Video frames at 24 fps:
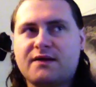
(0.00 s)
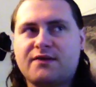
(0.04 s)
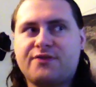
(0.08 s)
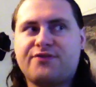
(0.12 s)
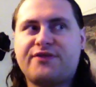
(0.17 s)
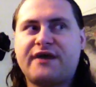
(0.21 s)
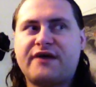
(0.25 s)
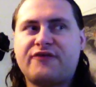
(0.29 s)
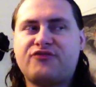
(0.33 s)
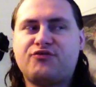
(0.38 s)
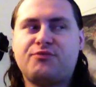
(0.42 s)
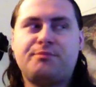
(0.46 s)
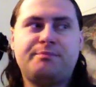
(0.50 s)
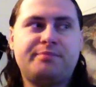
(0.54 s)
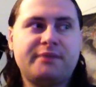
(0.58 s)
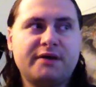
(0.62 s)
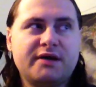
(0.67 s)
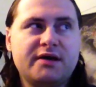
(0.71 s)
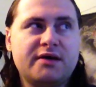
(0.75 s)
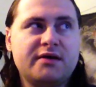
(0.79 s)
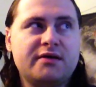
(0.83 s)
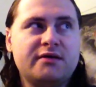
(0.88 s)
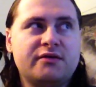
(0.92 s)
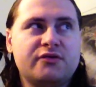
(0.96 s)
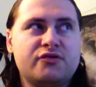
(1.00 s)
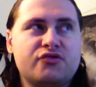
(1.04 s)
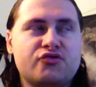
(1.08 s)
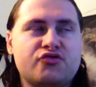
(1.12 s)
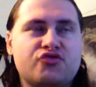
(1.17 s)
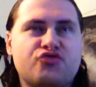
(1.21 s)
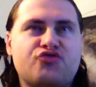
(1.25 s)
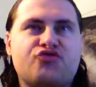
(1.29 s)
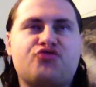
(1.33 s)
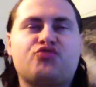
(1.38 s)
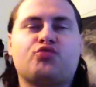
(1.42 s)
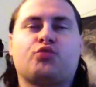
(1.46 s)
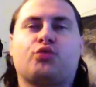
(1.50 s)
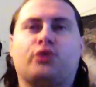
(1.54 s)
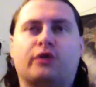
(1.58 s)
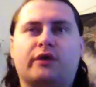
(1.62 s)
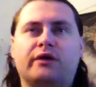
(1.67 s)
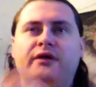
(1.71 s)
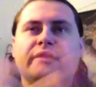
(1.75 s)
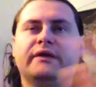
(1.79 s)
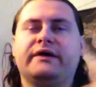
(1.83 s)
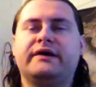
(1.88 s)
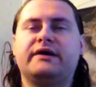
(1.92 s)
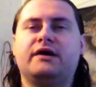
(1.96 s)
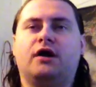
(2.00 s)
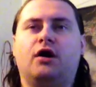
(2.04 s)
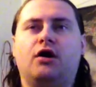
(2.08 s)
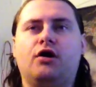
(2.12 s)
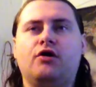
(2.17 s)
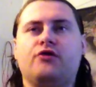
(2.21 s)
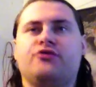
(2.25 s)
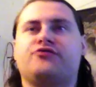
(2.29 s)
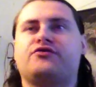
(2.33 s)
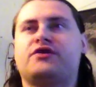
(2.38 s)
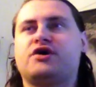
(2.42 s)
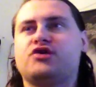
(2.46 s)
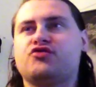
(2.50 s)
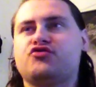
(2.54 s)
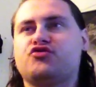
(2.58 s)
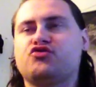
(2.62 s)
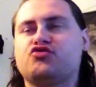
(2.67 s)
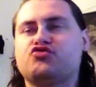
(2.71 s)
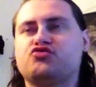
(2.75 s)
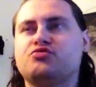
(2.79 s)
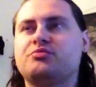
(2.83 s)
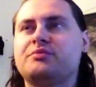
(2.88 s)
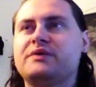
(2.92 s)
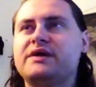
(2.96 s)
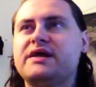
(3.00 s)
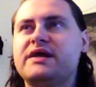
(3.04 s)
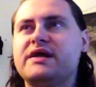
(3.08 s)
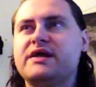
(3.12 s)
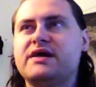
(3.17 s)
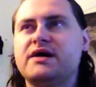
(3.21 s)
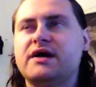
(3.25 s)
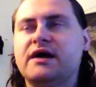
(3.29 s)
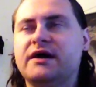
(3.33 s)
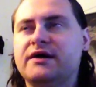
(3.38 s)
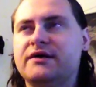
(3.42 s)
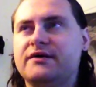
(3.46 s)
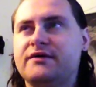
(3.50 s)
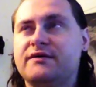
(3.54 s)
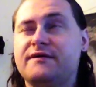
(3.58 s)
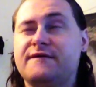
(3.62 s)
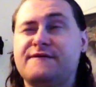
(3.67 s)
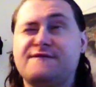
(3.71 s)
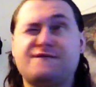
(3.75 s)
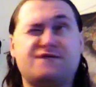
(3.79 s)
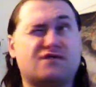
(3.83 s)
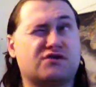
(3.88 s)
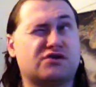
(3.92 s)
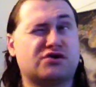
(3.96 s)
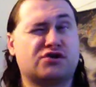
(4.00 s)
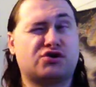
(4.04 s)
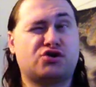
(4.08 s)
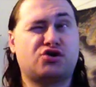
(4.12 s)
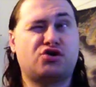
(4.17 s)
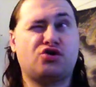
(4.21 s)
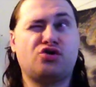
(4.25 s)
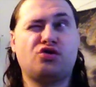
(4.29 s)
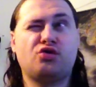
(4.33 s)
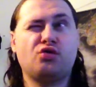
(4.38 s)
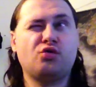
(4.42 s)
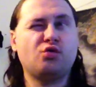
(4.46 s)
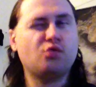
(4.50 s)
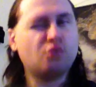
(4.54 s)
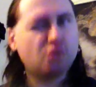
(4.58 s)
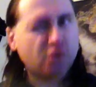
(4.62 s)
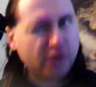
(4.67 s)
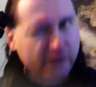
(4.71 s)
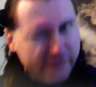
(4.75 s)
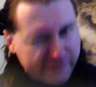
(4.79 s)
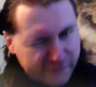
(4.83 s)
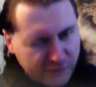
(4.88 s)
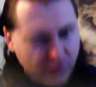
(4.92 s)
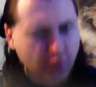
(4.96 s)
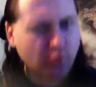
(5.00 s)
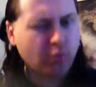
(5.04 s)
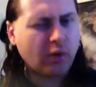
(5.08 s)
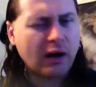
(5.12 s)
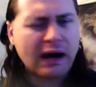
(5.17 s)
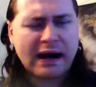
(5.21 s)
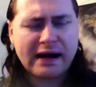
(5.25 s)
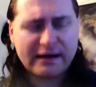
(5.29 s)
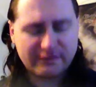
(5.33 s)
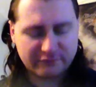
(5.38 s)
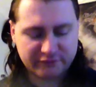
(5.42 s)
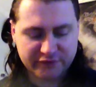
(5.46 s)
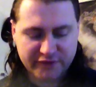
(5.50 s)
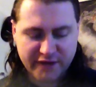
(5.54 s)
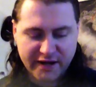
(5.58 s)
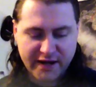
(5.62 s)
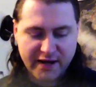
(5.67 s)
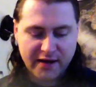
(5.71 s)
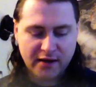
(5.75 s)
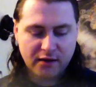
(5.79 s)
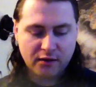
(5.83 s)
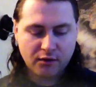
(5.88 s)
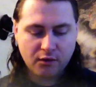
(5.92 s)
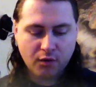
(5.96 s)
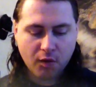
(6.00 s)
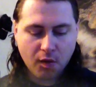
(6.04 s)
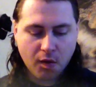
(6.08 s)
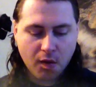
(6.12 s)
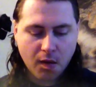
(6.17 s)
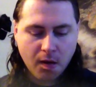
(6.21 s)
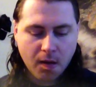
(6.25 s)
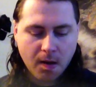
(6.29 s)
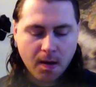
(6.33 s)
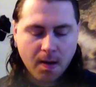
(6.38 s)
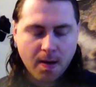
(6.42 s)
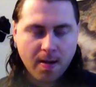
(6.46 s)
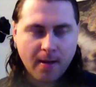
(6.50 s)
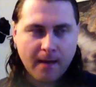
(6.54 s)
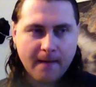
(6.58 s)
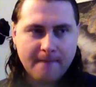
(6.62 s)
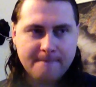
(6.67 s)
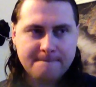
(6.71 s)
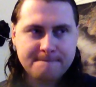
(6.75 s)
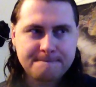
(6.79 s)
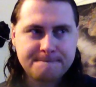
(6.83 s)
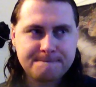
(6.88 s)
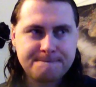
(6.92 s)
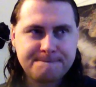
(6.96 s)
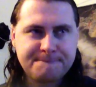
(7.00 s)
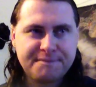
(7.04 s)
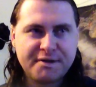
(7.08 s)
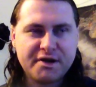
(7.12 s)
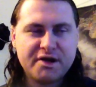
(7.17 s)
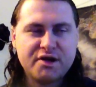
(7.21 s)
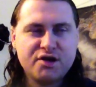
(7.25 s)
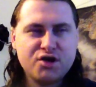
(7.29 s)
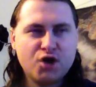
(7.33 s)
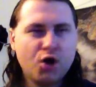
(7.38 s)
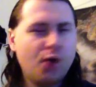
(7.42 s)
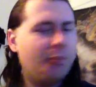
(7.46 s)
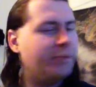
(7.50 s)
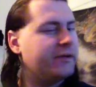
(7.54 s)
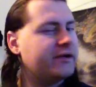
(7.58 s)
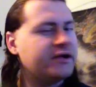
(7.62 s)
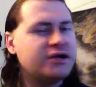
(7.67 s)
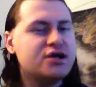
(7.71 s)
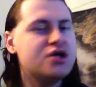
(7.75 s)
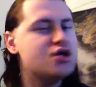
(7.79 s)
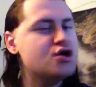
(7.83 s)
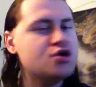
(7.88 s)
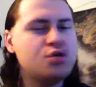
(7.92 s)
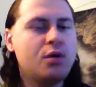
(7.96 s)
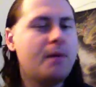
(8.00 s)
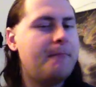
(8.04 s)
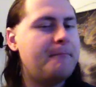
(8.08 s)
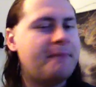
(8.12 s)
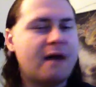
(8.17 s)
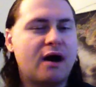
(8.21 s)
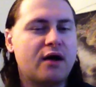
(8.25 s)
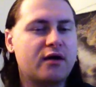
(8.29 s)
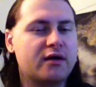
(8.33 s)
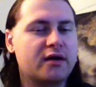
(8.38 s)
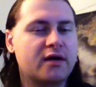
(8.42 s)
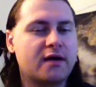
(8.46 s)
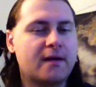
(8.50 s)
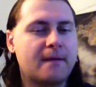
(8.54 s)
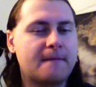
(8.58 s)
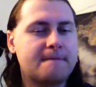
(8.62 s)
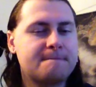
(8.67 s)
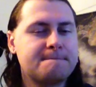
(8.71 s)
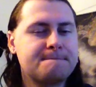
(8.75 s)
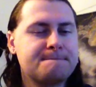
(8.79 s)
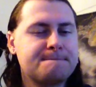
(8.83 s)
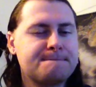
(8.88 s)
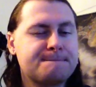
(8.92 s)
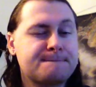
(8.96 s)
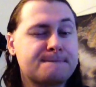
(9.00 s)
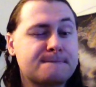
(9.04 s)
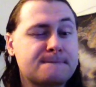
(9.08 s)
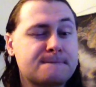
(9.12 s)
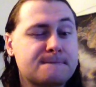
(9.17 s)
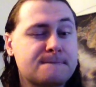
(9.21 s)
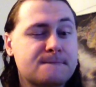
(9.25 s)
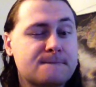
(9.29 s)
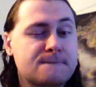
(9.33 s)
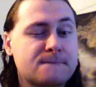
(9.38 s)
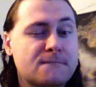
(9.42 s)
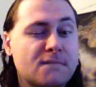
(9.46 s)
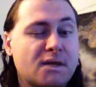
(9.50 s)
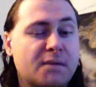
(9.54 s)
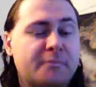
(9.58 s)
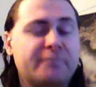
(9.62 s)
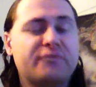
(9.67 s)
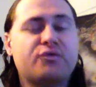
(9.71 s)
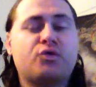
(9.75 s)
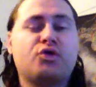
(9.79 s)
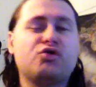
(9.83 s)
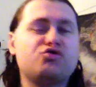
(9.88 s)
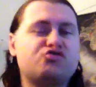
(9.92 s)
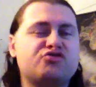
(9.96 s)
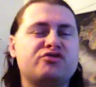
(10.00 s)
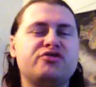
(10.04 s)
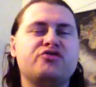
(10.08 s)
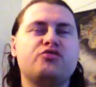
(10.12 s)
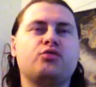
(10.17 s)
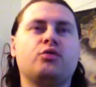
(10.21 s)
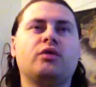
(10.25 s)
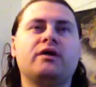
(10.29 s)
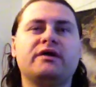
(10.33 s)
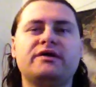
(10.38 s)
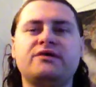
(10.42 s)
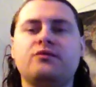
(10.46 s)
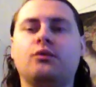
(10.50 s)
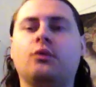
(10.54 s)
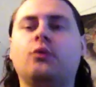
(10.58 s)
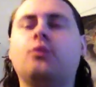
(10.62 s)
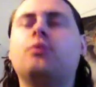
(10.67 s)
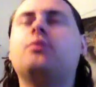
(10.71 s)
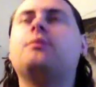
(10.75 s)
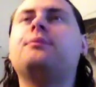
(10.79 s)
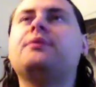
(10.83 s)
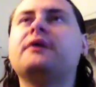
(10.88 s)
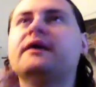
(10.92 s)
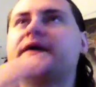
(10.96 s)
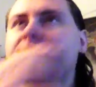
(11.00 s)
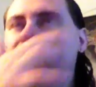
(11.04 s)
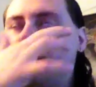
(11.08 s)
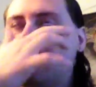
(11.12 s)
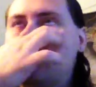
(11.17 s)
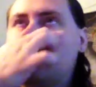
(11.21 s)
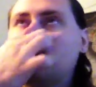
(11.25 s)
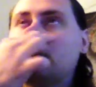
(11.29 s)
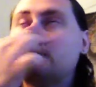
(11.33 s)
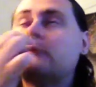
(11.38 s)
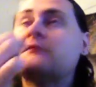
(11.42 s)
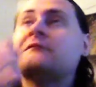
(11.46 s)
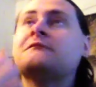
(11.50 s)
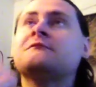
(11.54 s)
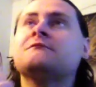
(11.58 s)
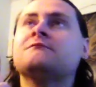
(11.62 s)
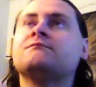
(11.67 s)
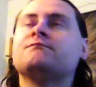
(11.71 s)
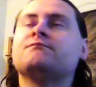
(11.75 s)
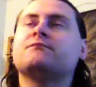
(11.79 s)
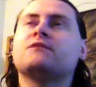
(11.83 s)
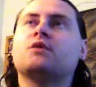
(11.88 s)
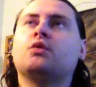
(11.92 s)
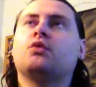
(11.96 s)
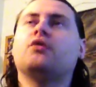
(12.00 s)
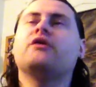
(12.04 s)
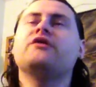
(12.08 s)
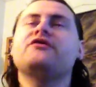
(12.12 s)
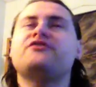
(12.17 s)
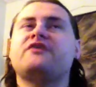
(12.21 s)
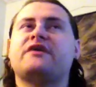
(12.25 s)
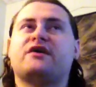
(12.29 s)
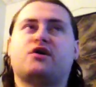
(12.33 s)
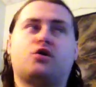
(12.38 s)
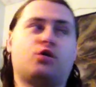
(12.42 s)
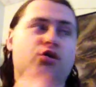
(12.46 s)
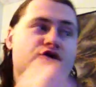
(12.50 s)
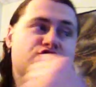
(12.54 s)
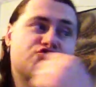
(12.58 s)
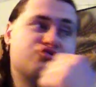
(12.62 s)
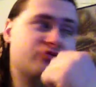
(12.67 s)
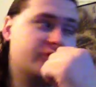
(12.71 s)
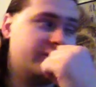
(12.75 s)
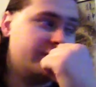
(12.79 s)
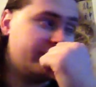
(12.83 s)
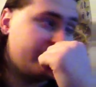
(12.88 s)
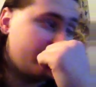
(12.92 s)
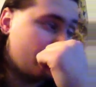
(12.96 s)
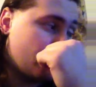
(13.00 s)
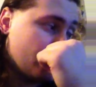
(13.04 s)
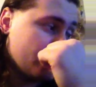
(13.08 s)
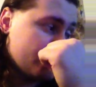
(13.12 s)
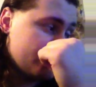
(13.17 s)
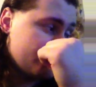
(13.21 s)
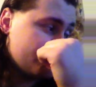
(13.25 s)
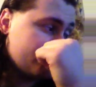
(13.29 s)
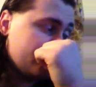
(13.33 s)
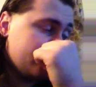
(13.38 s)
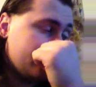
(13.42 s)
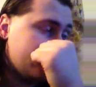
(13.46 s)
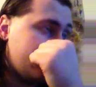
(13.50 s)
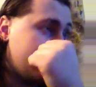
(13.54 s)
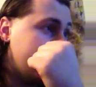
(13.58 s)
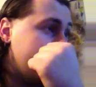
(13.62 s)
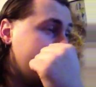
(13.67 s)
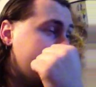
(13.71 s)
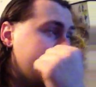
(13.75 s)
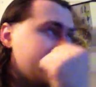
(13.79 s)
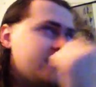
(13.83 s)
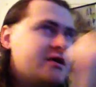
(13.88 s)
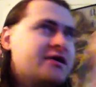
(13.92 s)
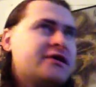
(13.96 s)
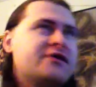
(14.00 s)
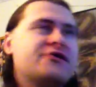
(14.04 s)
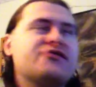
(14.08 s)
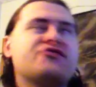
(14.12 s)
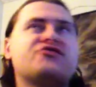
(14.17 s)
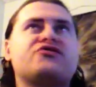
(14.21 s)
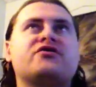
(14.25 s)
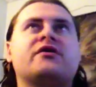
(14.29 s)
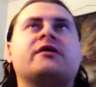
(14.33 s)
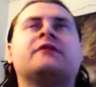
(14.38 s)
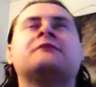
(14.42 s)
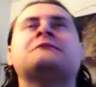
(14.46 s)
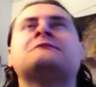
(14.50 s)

that's been swirling all throughout social media for quite a while now, but nobody knew about it. But the question is it? what is, what, what is that question? The question is